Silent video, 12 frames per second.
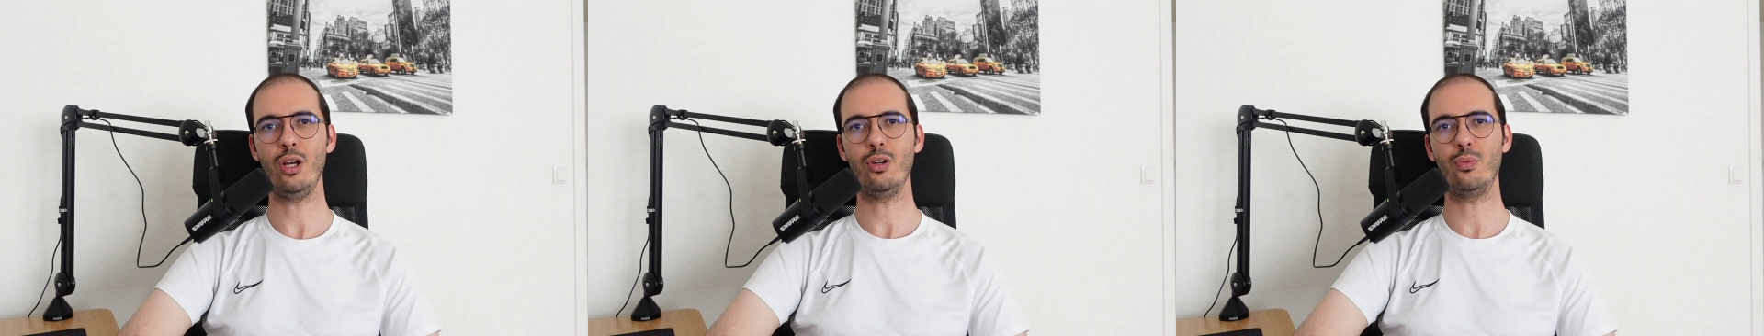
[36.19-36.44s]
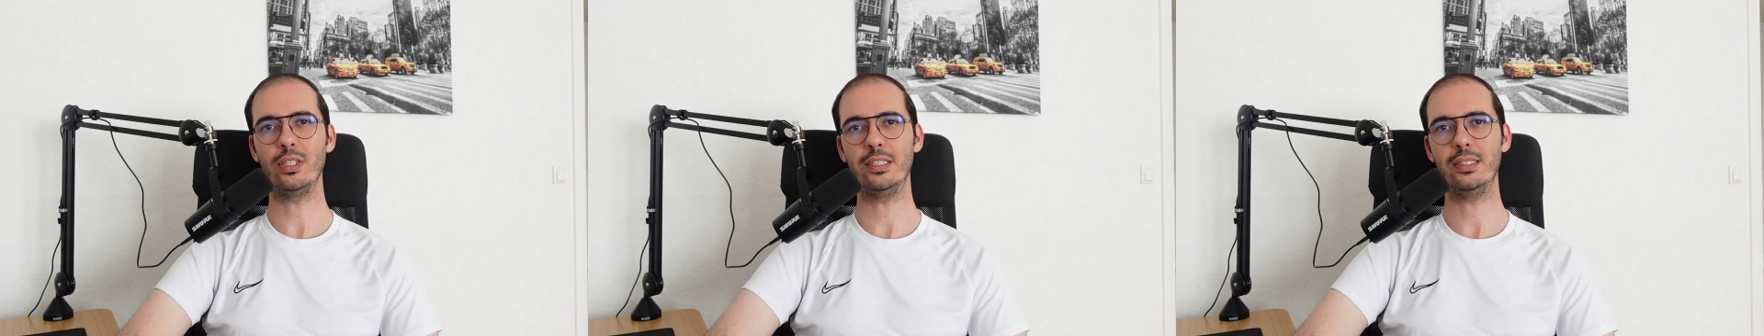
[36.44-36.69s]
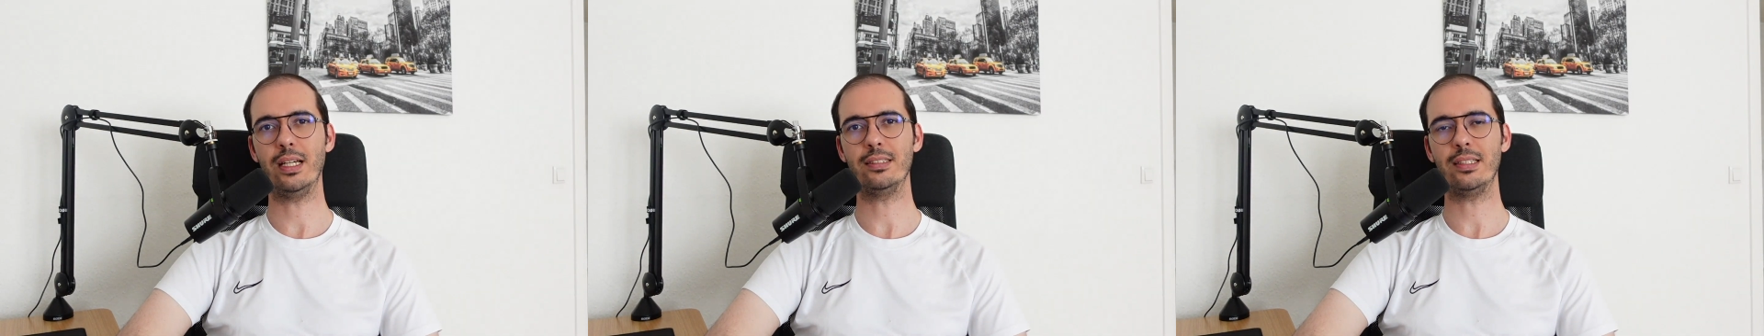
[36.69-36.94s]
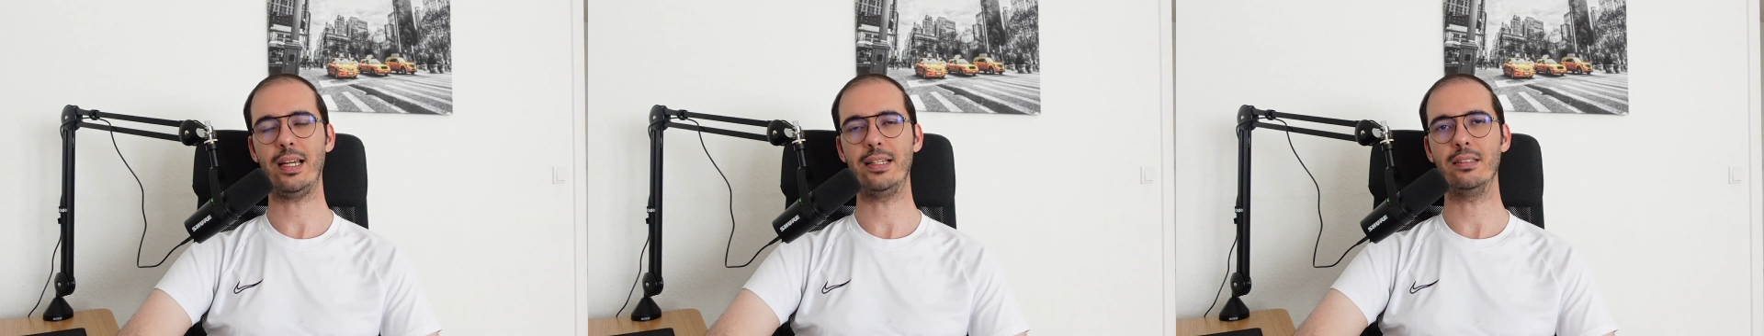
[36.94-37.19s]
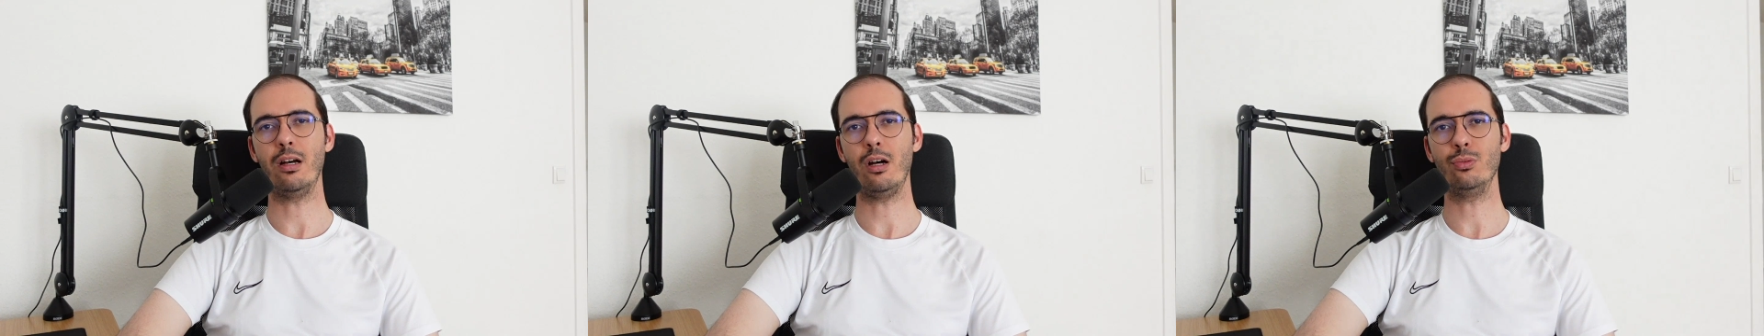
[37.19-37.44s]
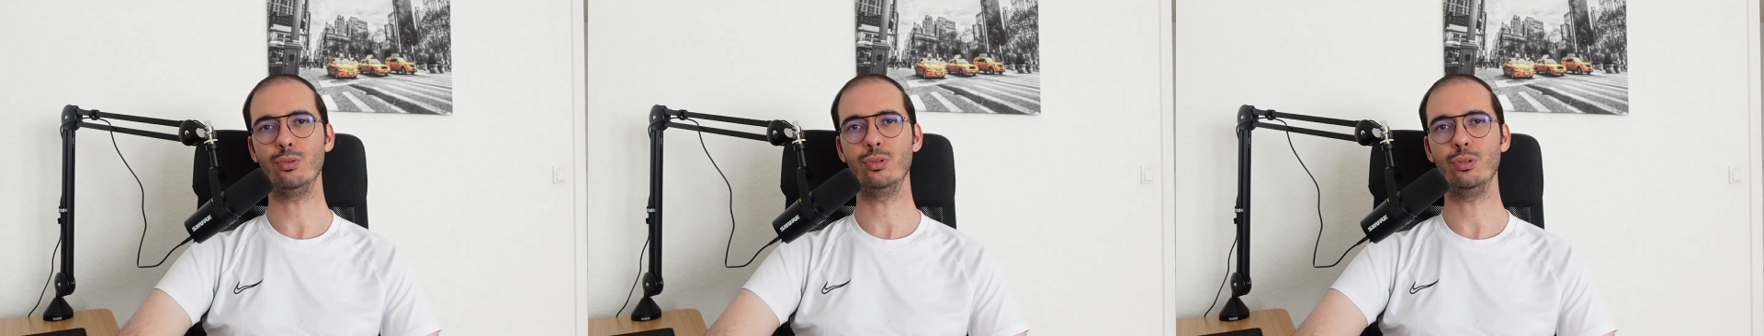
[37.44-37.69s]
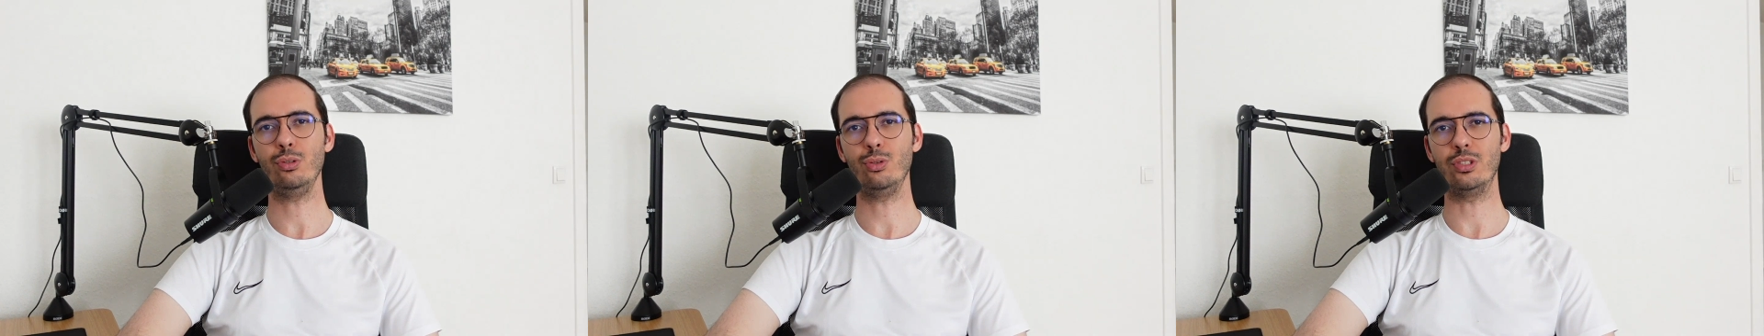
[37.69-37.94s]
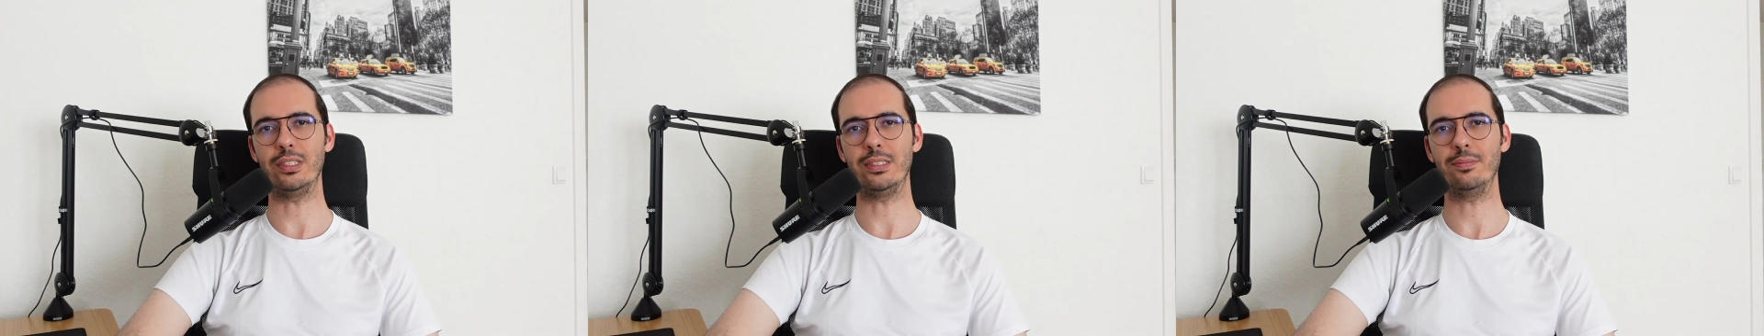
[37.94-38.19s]
what it does and how to
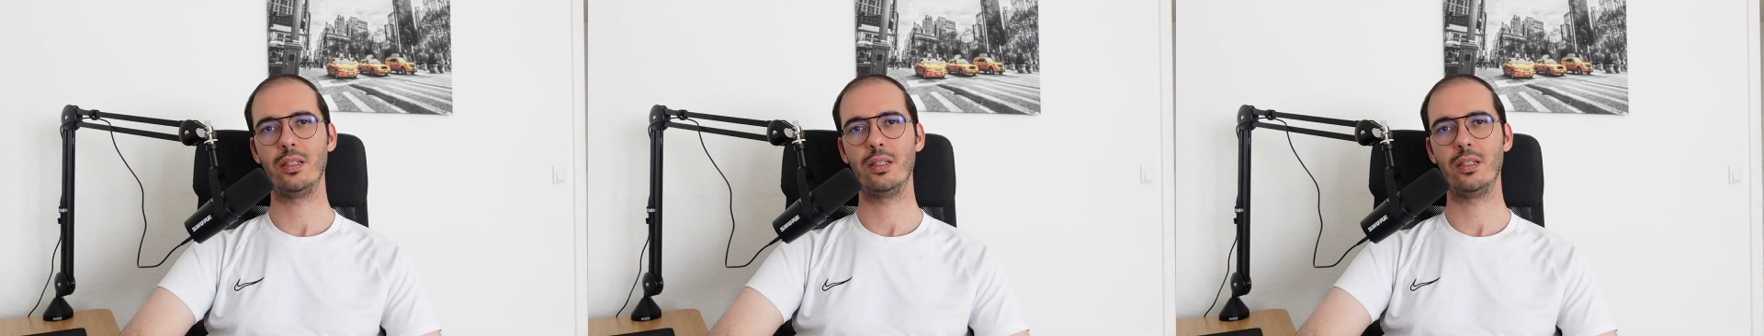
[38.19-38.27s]
use it.